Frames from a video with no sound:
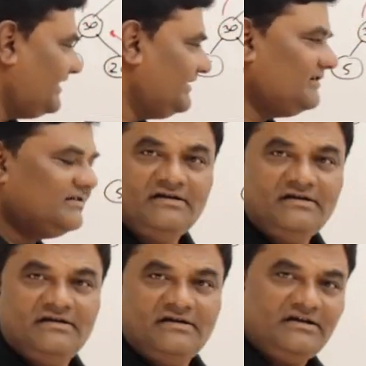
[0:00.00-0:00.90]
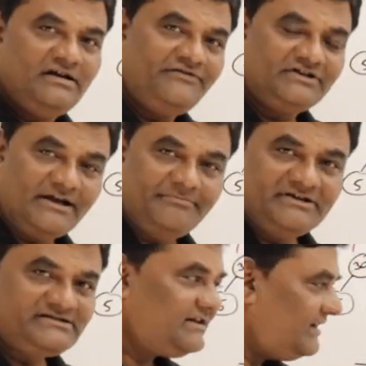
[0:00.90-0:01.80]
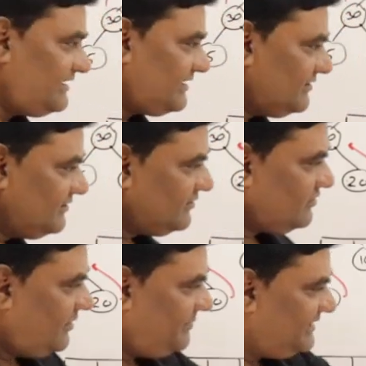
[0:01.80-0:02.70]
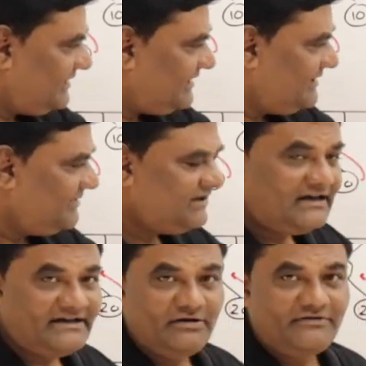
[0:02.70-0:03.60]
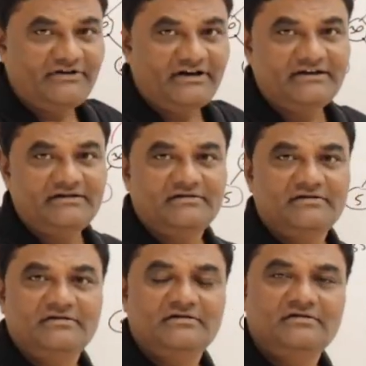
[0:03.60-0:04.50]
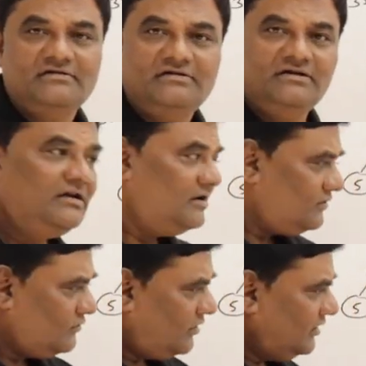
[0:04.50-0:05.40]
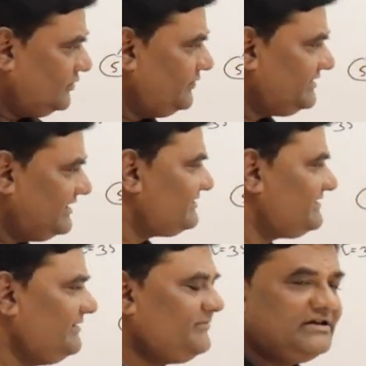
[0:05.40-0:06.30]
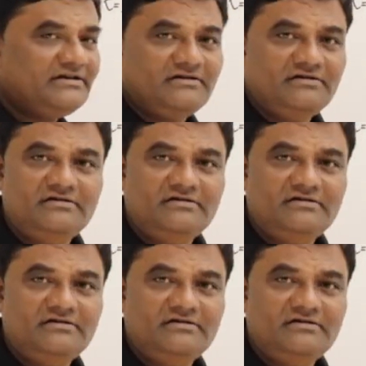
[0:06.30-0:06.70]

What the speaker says: I. If a temp is greater, copy that element at A of I. Go on doing that same thing.